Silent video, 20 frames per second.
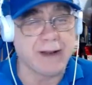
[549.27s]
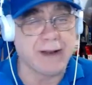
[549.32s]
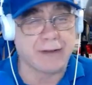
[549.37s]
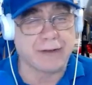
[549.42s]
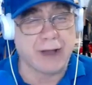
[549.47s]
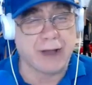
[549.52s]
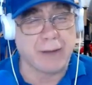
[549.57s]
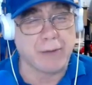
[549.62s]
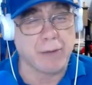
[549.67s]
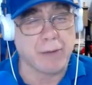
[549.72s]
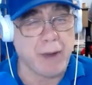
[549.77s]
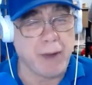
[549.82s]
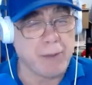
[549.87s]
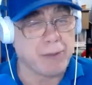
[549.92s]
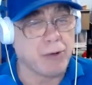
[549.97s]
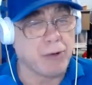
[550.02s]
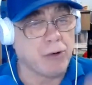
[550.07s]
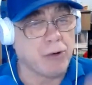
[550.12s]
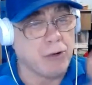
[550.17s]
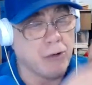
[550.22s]
disabled
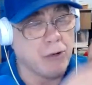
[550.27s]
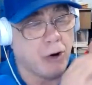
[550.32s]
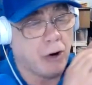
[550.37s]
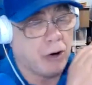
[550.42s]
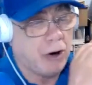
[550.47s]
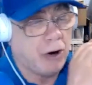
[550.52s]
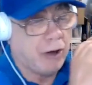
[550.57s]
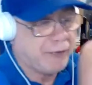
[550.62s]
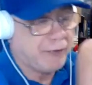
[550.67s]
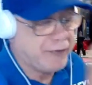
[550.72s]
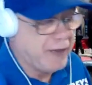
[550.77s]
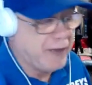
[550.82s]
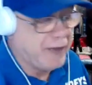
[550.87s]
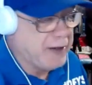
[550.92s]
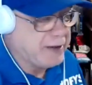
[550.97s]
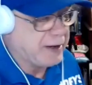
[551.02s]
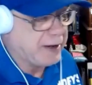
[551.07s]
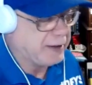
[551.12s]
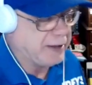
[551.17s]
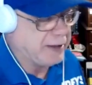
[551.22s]
people who are
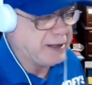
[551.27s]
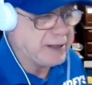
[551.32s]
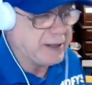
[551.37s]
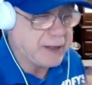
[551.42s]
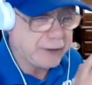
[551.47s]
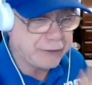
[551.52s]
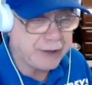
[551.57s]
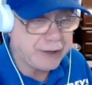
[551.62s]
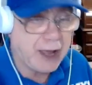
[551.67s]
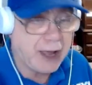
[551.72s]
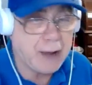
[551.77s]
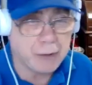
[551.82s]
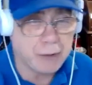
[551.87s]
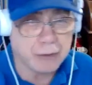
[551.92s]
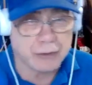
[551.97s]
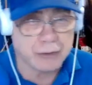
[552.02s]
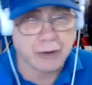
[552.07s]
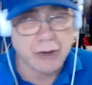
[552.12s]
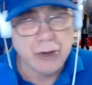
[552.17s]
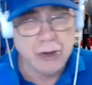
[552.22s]
authentically
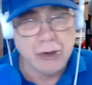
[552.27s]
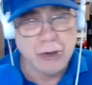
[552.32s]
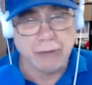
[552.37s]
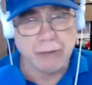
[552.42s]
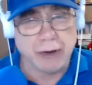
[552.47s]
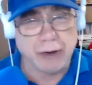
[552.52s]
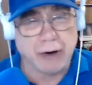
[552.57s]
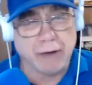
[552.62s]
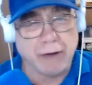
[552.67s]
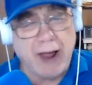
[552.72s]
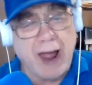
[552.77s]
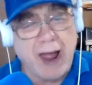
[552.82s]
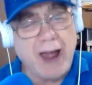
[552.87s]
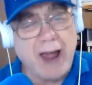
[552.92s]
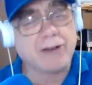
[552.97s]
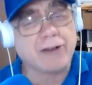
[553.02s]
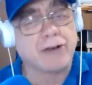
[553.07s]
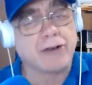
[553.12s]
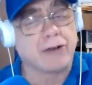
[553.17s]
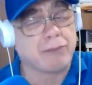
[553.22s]
disabled. We don't have
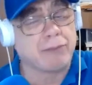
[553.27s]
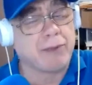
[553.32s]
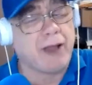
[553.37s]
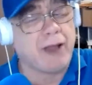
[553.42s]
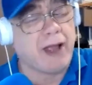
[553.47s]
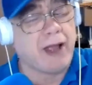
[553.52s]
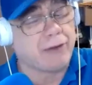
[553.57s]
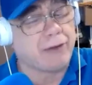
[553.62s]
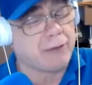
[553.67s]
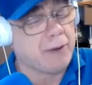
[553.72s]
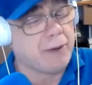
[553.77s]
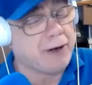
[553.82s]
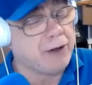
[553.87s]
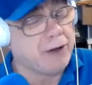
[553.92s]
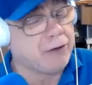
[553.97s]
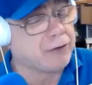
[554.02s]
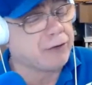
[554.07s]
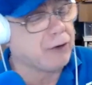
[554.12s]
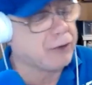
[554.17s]
actors play somebody who's